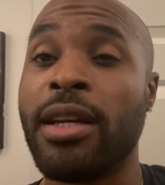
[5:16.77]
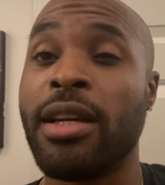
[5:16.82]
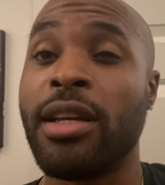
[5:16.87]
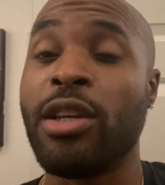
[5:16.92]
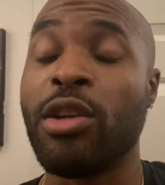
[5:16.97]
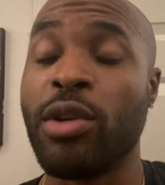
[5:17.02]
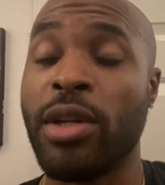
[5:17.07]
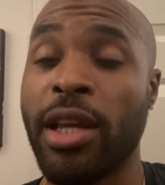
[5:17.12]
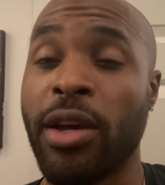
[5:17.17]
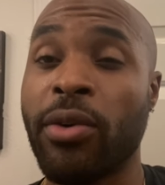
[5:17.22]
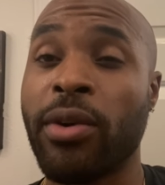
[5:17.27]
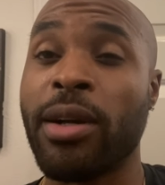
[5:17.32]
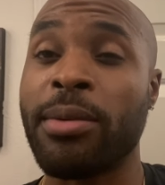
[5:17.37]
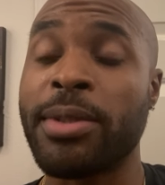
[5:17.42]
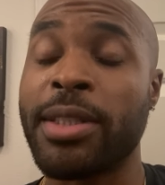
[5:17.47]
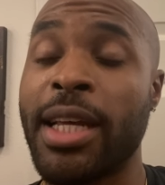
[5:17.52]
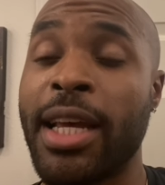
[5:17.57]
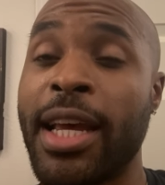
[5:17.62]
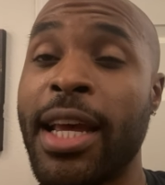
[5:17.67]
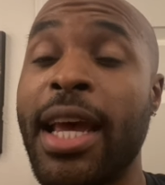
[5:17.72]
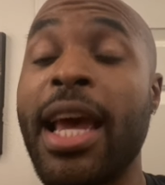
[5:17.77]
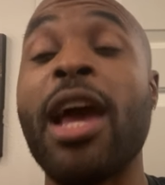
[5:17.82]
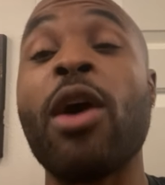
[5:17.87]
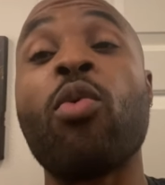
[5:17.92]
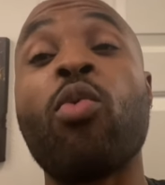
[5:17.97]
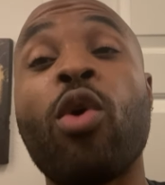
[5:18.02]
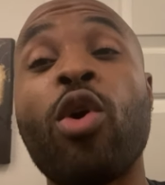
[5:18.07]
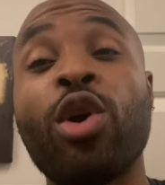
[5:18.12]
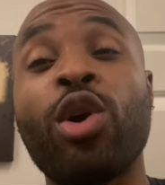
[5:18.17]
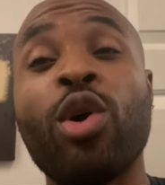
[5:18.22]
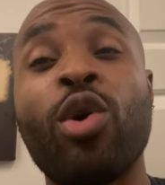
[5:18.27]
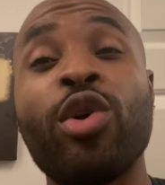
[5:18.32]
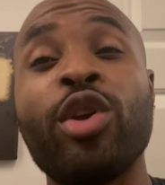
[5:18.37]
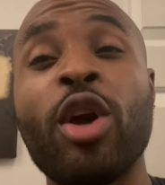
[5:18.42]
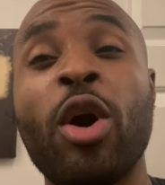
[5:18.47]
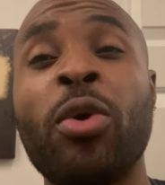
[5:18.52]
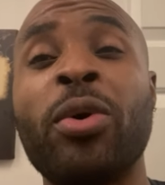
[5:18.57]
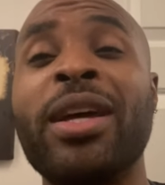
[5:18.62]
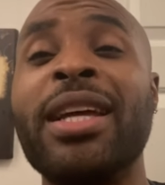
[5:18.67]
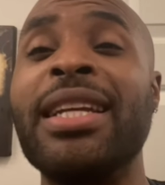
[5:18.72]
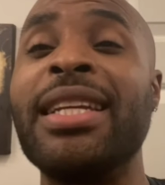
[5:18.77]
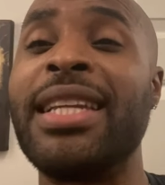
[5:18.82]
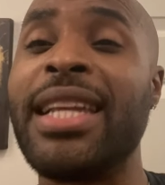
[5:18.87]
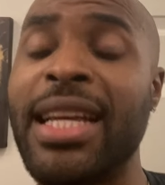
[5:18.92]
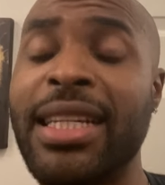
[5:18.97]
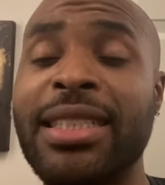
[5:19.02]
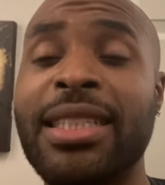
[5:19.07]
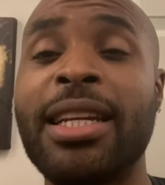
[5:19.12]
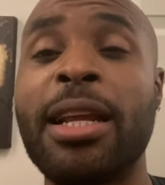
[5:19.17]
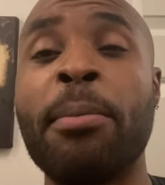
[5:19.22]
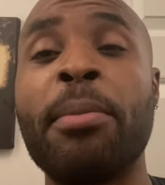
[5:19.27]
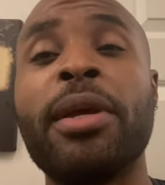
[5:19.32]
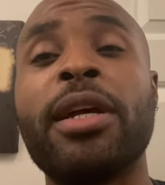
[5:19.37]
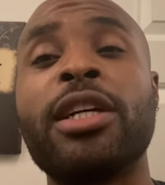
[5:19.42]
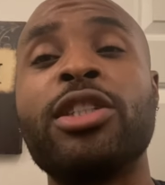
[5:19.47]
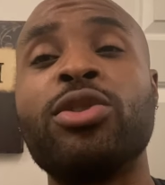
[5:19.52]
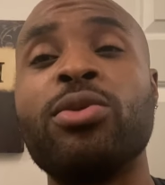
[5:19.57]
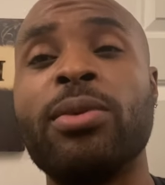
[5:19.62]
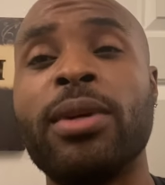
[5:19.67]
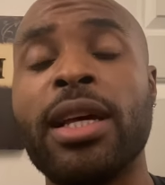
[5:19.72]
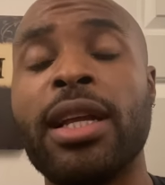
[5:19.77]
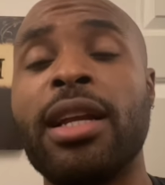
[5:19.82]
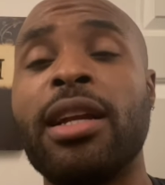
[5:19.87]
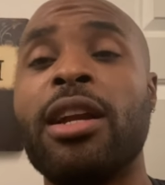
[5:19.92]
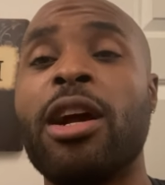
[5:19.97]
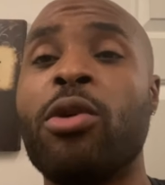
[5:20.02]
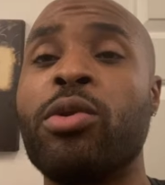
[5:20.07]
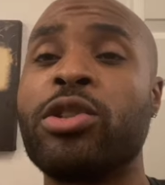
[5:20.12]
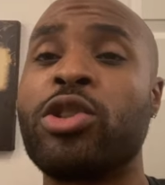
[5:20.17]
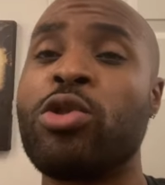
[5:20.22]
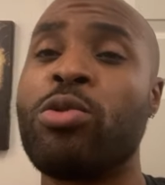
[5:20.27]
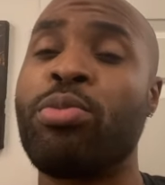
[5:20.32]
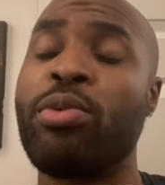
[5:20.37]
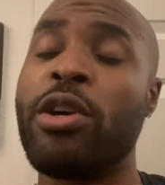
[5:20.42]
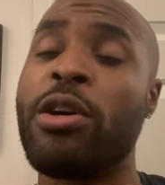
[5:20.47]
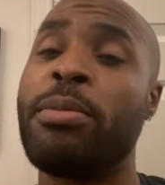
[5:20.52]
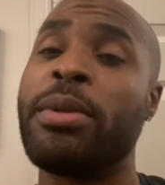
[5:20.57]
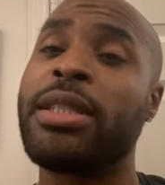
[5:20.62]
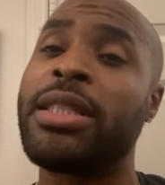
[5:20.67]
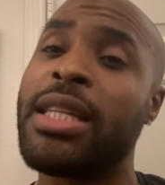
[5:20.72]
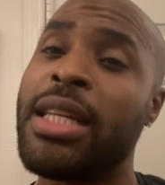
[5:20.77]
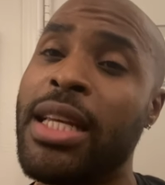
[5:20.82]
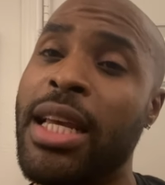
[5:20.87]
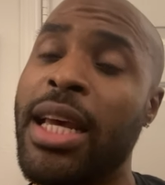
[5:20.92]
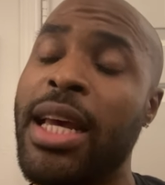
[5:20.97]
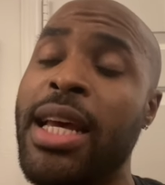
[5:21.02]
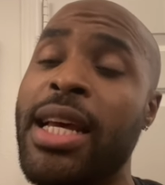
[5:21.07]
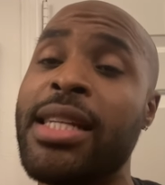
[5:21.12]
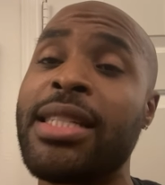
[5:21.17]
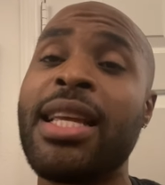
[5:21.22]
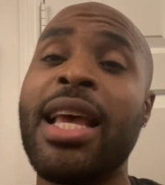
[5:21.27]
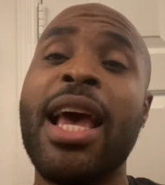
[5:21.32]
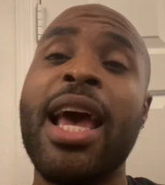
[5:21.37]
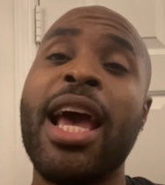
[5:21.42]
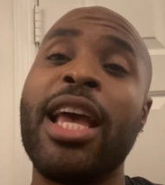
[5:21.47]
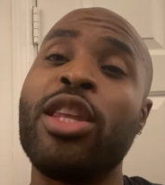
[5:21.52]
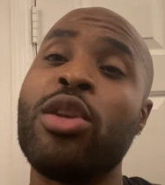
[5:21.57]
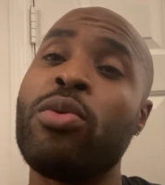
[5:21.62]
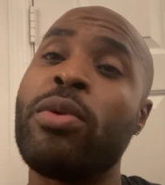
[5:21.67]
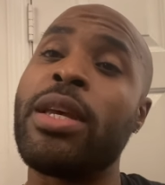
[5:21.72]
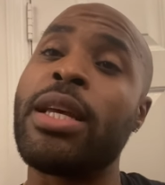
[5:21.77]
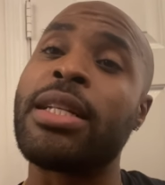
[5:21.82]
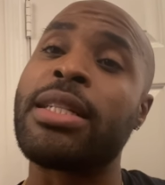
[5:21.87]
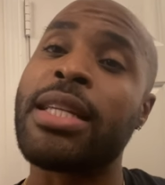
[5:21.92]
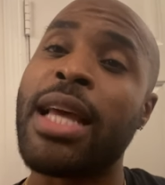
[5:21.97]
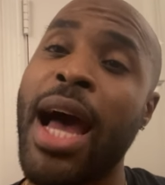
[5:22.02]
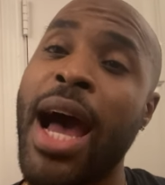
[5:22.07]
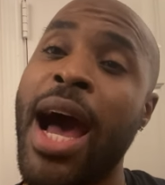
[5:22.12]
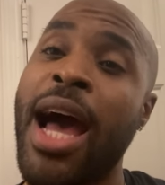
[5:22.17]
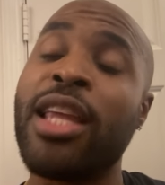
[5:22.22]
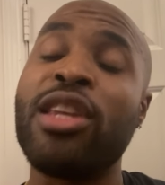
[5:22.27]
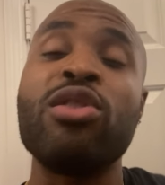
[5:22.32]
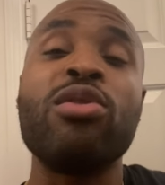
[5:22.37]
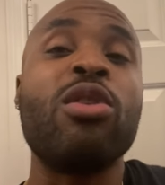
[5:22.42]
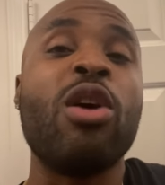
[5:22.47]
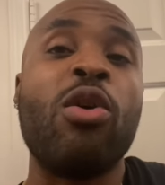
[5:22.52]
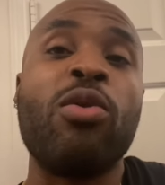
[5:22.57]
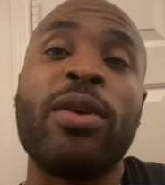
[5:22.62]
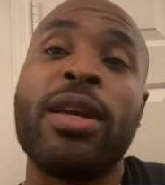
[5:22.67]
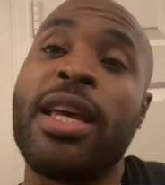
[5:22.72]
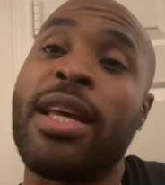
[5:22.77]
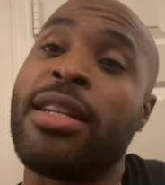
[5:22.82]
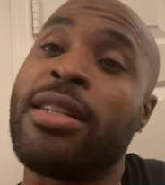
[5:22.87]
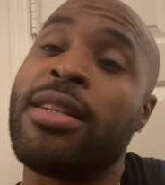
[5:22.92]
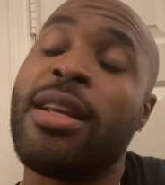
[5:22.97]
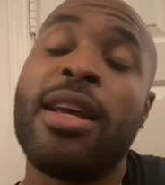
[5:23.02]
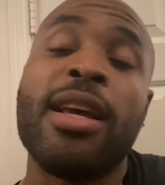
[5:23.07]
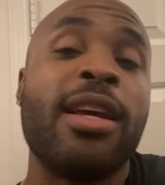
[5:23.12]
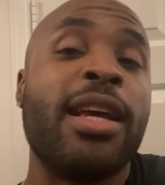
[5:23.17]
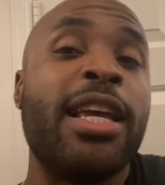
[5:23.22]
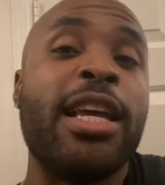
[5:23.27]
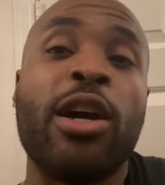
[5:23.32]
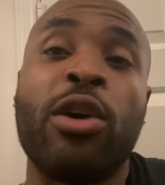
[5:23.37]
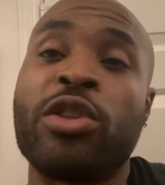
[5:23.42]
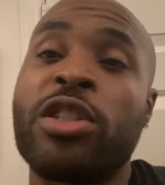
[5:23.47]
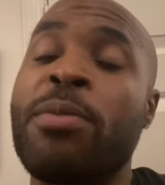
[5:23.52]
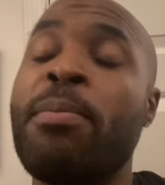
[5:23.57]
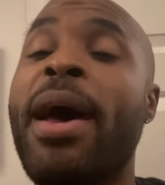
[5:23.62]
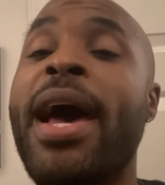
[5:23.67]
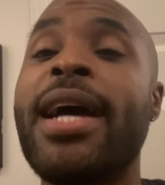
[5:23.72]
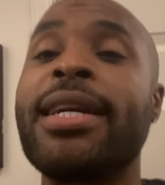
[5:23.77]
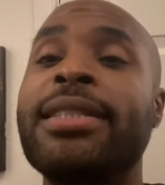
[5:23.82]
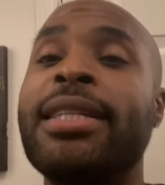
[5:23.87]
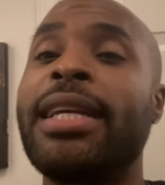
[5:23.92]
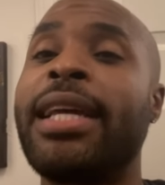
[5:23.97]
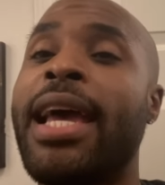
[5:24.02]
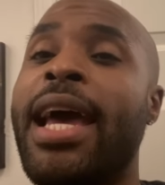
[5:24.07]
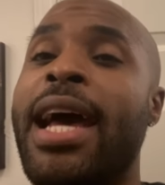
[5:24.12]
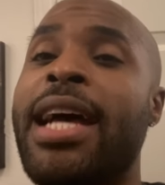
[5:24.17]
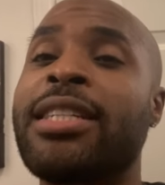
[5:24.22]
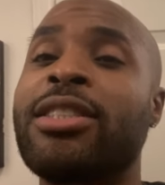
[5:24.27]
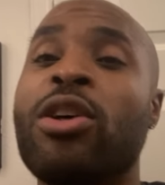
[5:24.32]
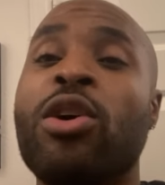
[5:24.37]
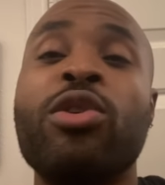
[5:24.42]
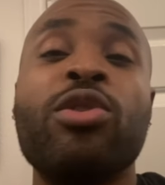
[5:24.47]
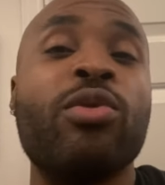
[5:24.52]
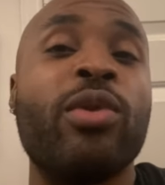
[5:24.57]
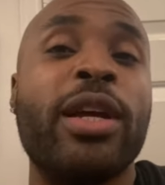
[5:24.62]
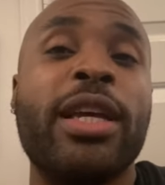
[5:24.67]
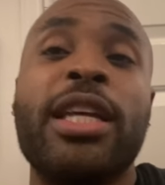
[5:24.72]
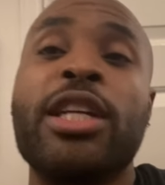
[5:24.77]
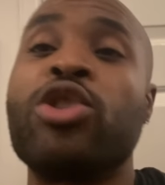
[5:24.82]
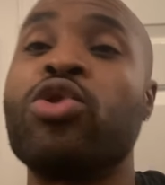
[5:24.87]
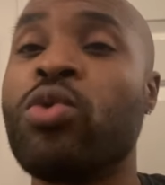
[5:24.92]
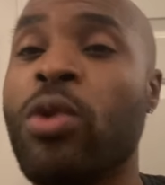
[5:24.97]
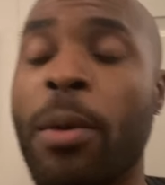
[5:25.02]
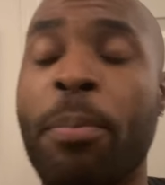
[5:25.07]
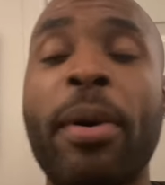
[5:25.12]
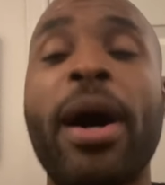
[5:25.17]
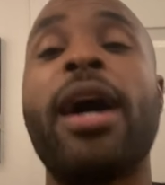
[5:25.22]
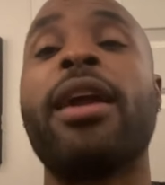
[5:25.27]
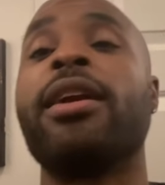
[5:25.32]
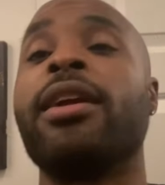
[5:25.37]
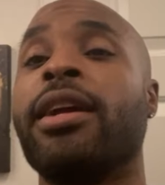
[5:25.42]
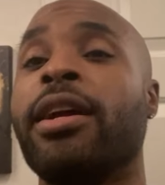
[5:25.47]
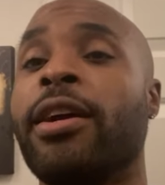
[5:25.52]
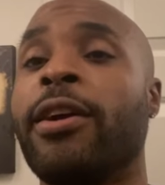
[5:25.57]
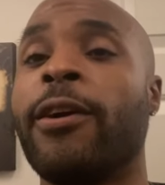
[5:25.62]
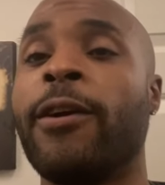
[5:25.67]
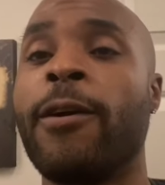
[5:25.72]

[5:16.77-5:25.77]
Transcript: You dig what I'm saying? And work on your conditioning, because you get in there with Subriel Matias and you get tired, you going to get, he going to smash the gas on you and get you up out of there.